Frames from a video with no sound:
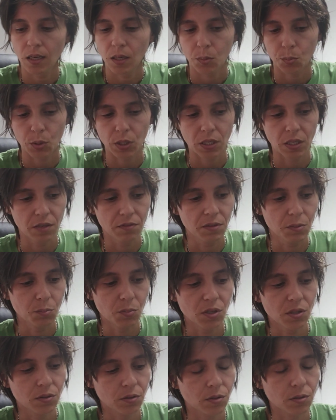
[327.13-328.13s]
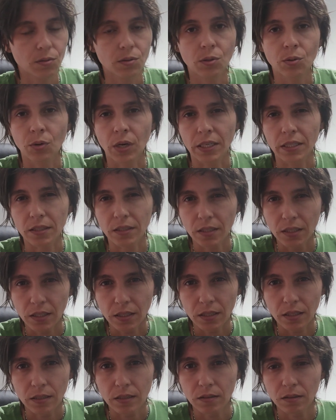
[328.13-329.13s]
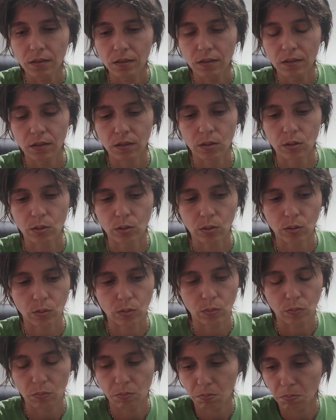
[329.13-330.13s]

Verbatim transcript: but giving birth to new ideas, to,